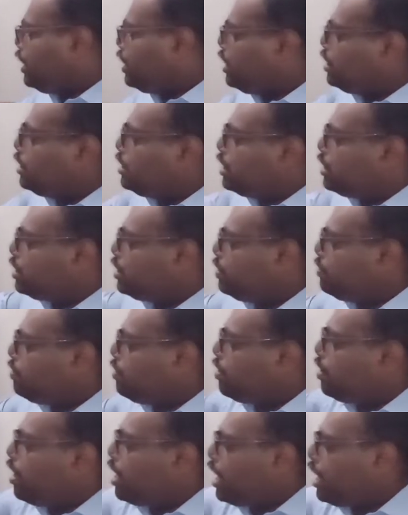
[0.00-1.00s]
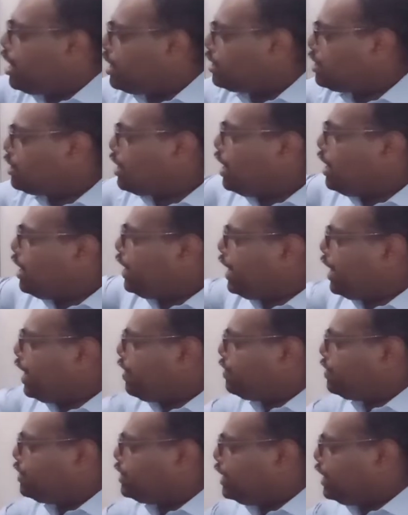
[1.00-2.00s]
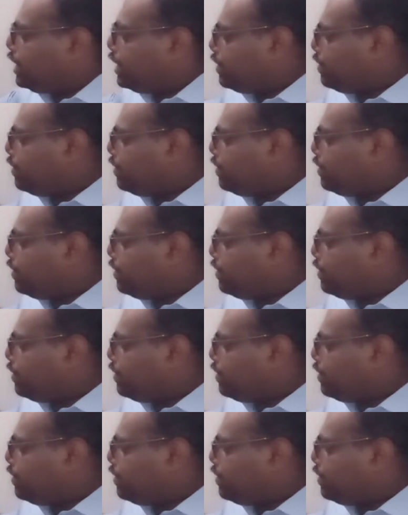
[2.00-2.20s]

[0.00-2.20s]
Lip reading: later. Just for your understanding, I have said.